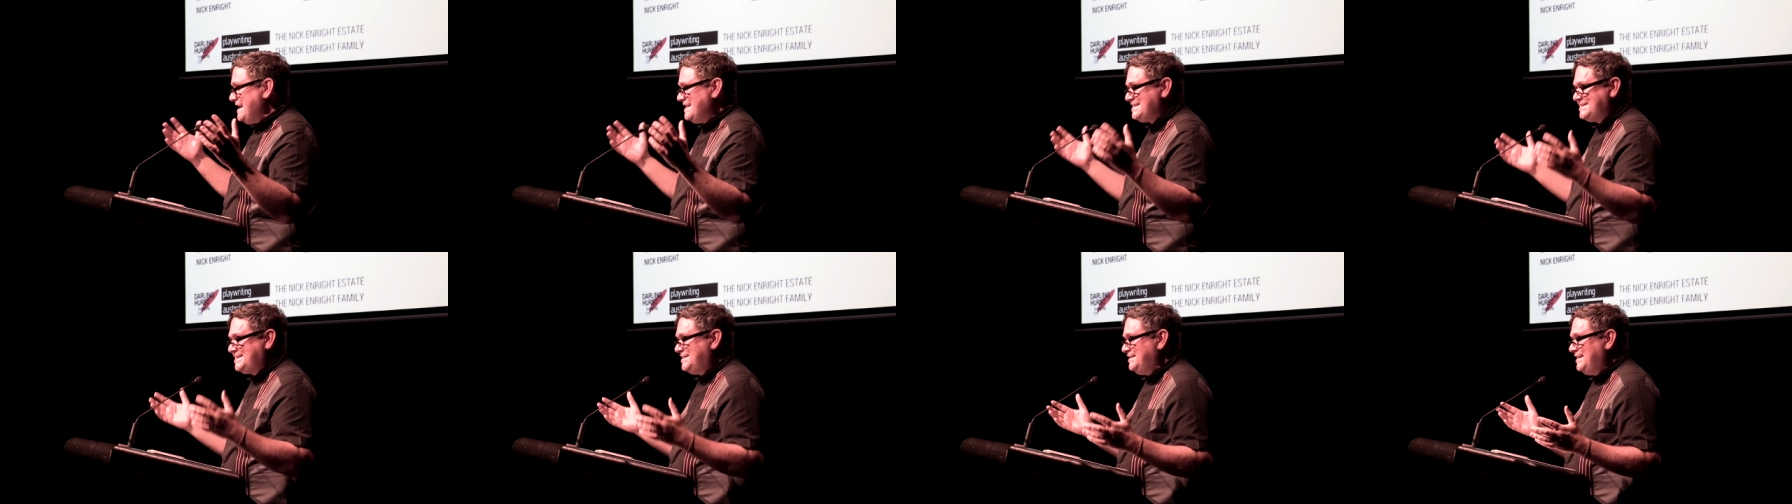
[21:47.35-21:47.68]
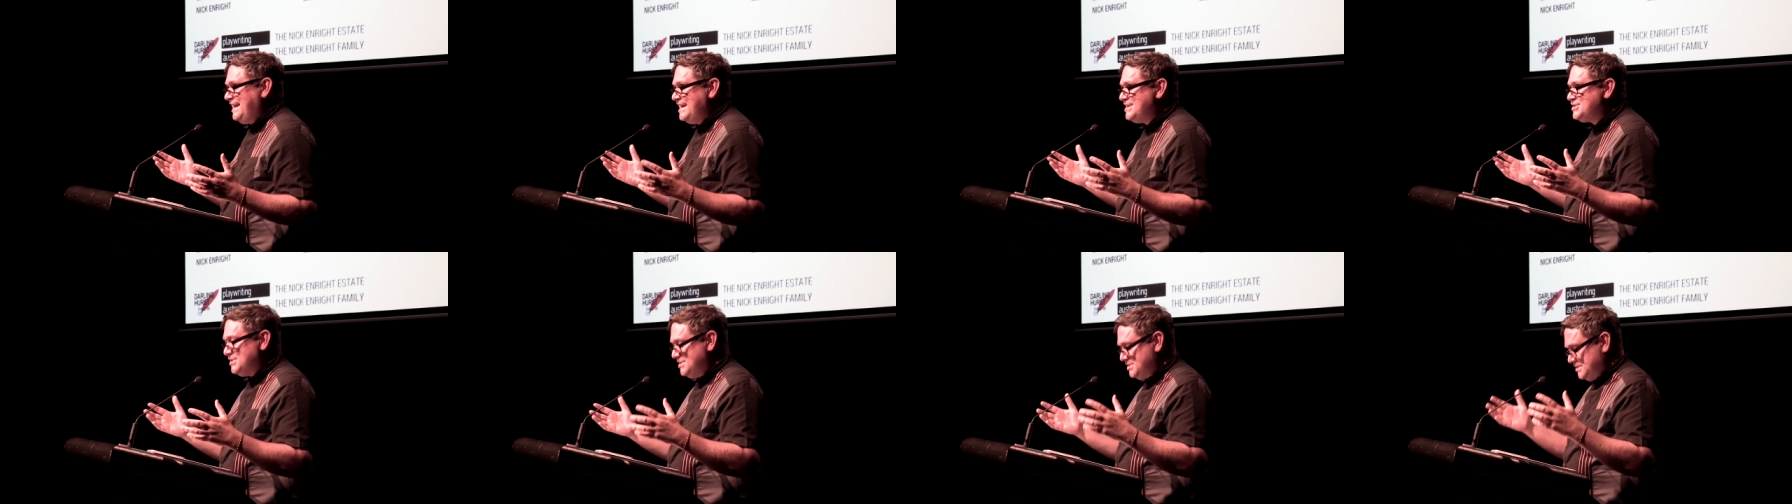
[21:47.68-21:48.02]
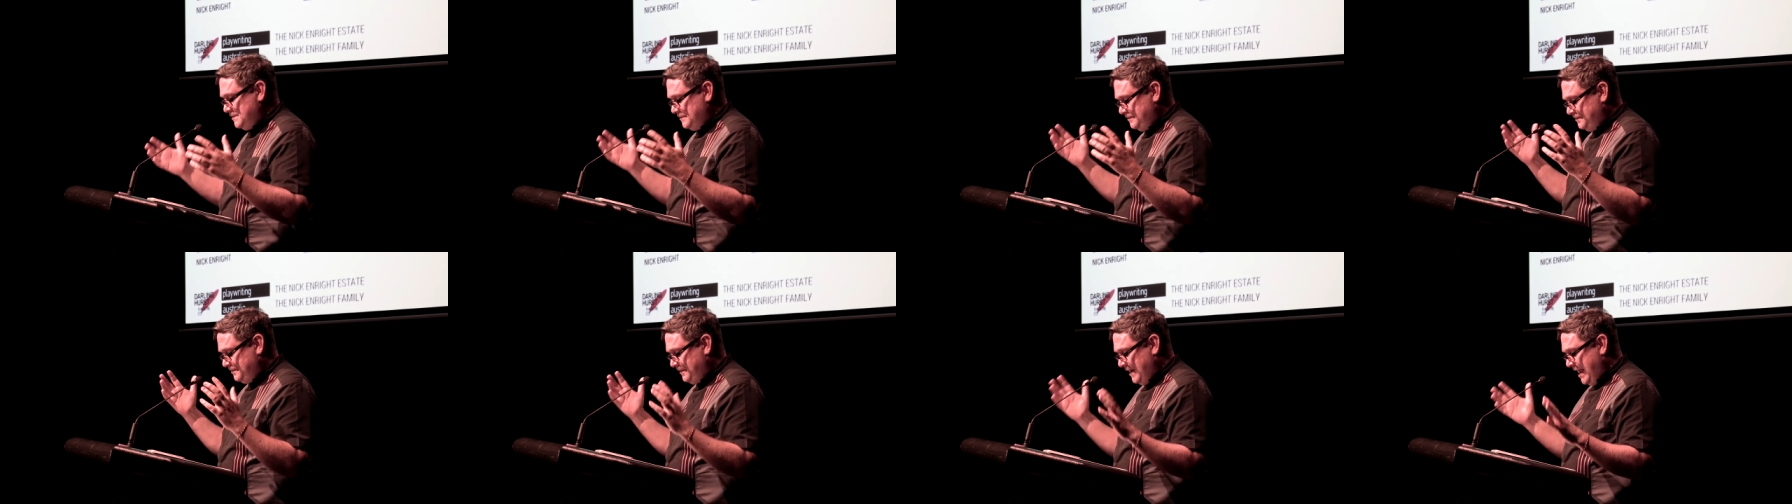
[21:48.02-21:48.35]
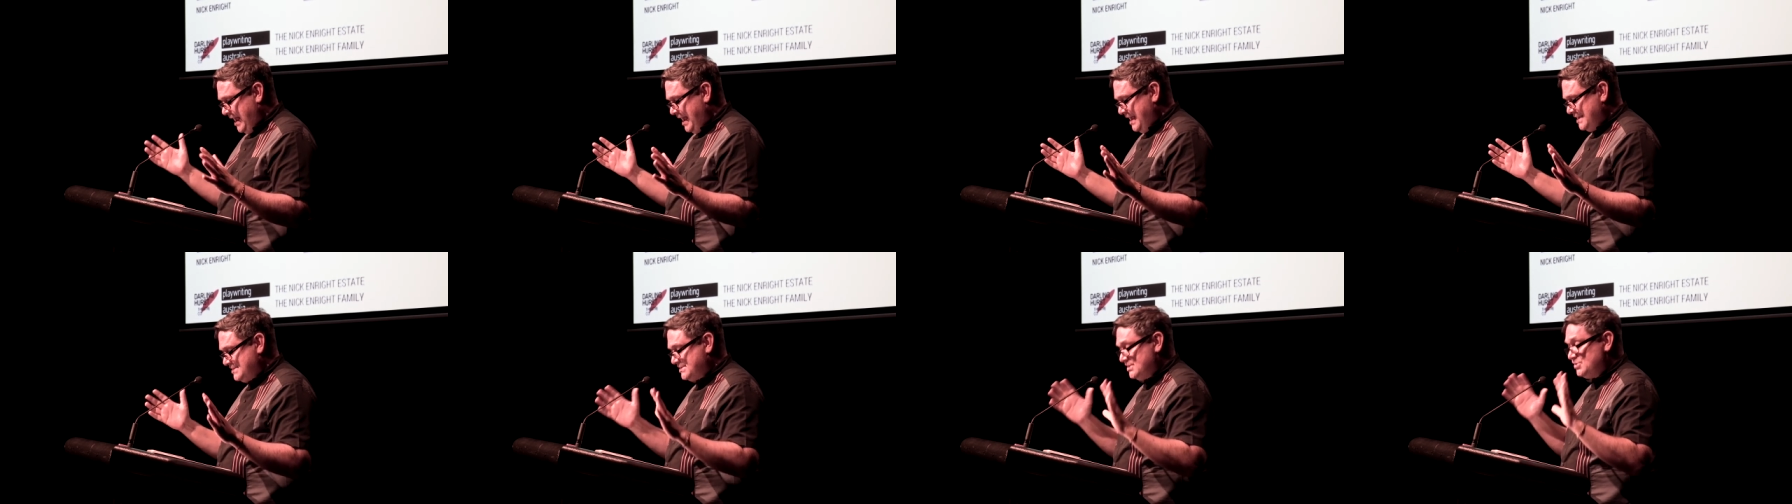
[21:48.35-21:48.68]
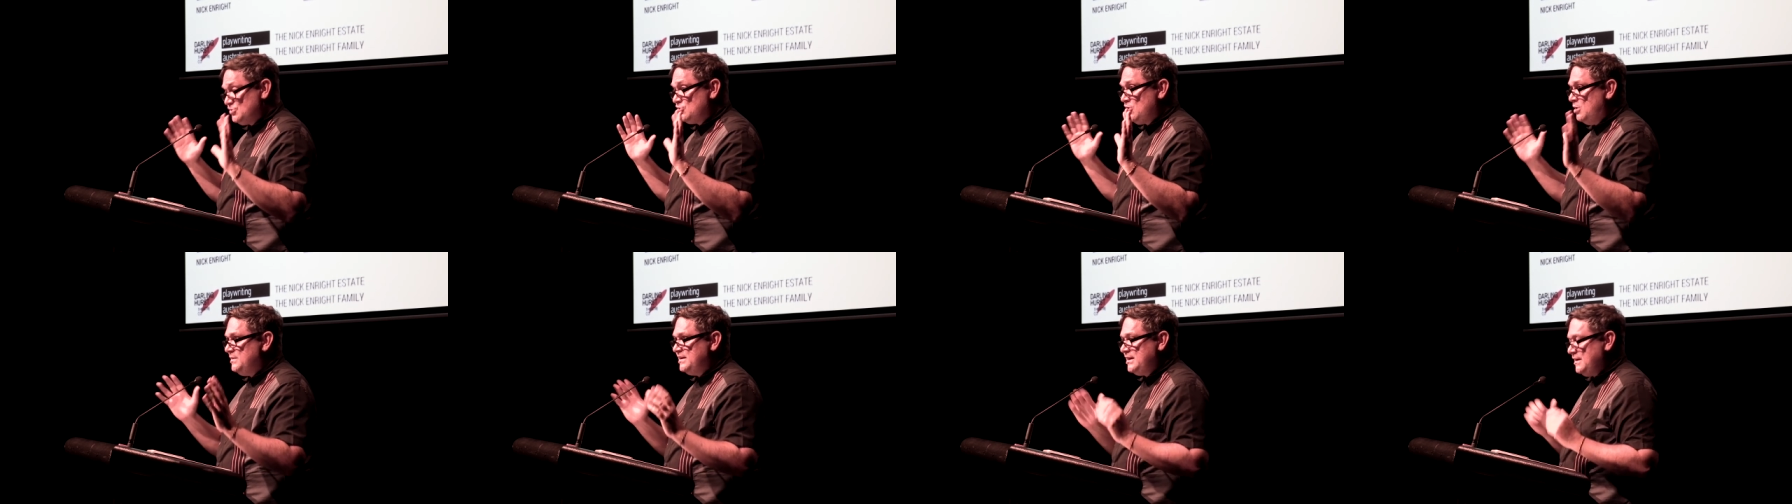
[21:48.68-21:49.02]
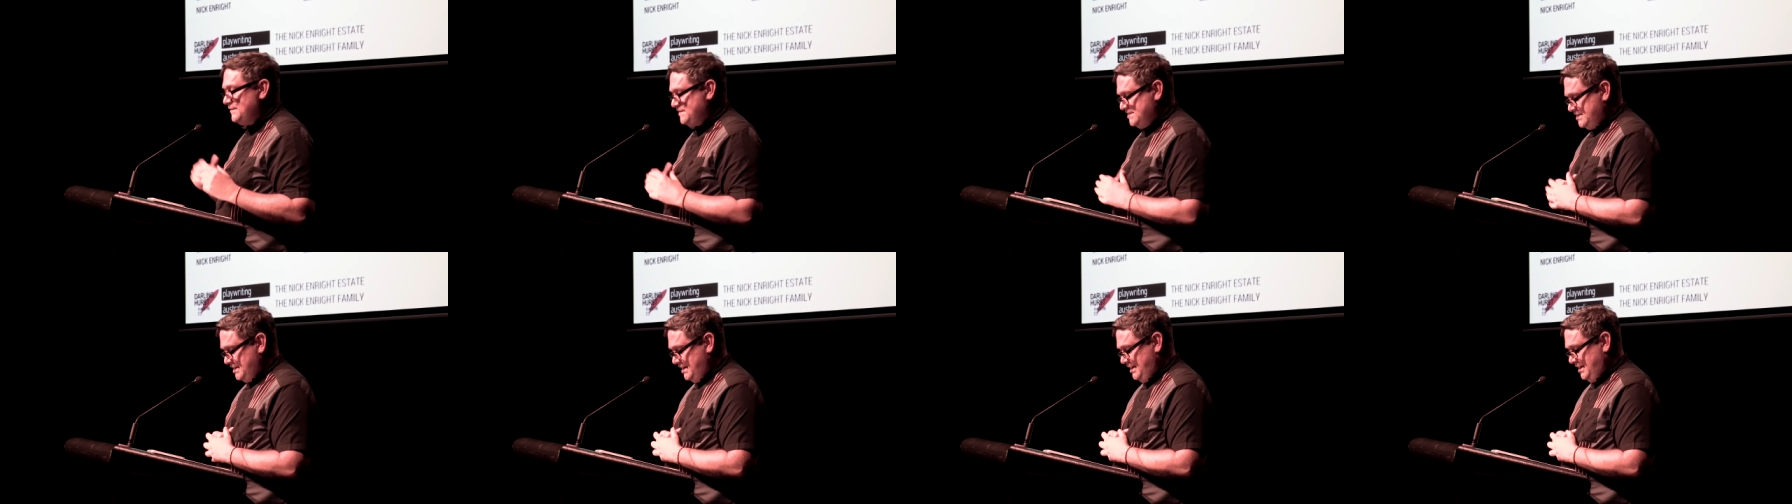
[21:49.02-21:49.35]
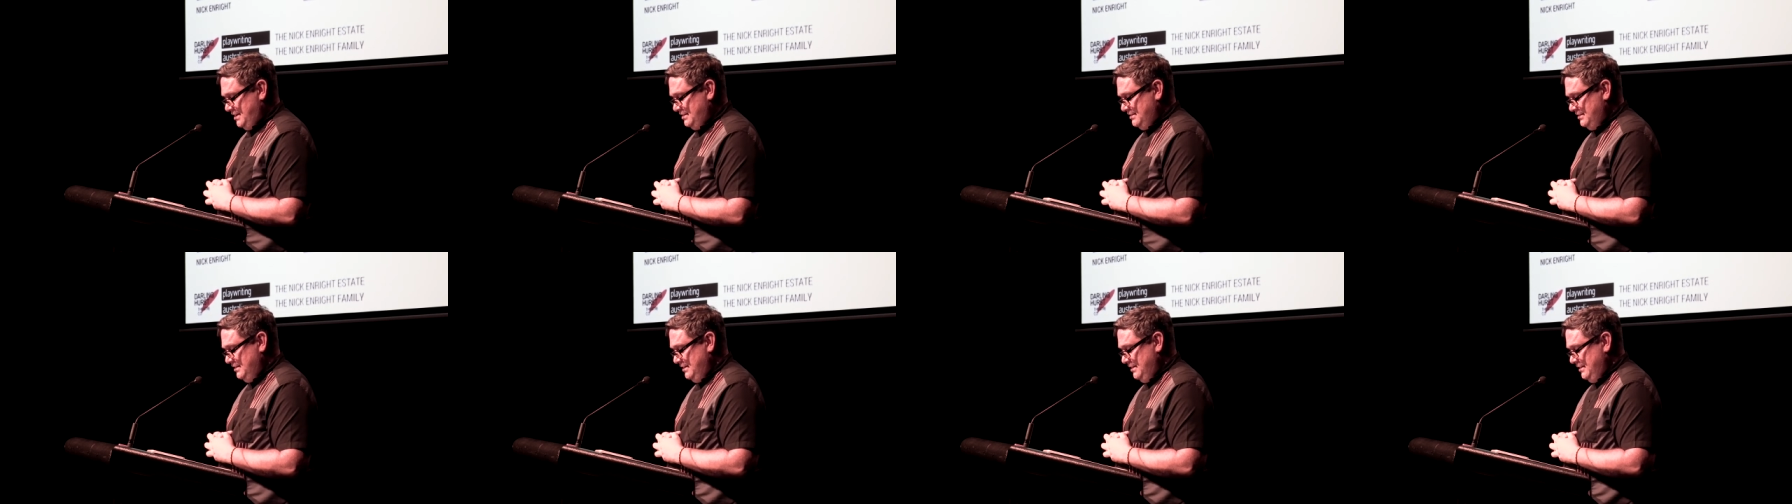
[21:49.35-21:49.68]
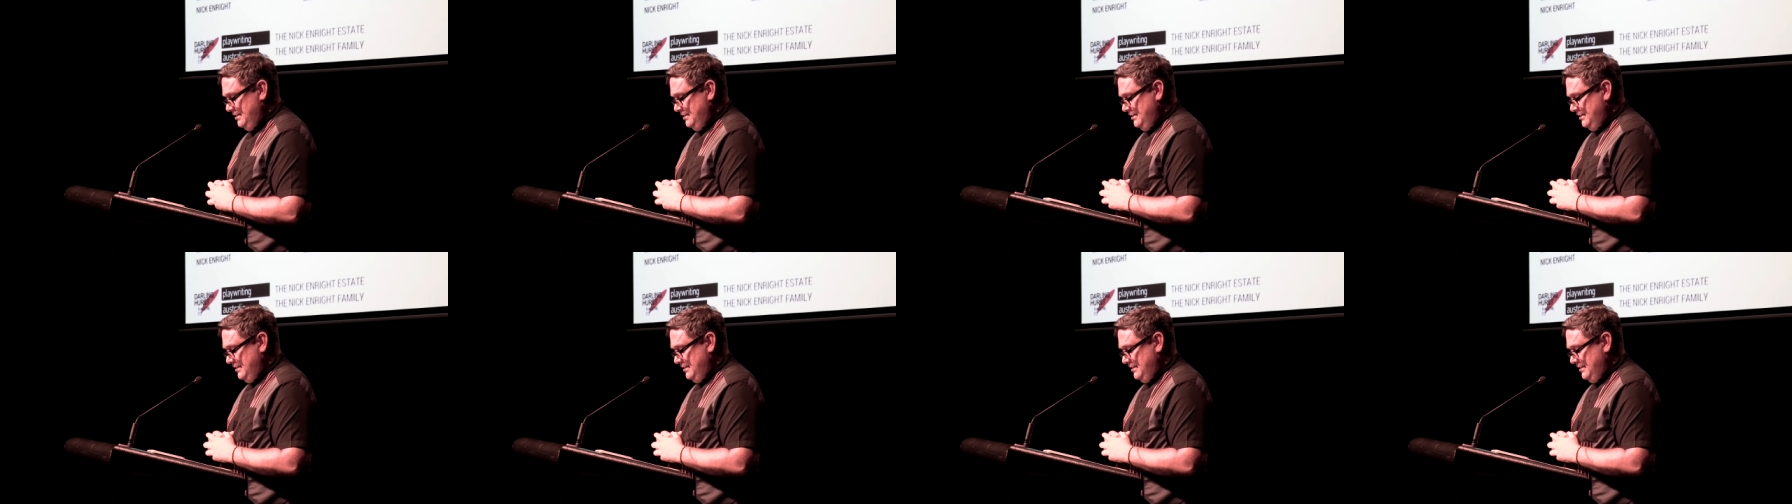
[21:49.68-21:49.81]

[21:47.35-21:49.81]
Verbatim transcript: escalations of farce and comedy I've seen.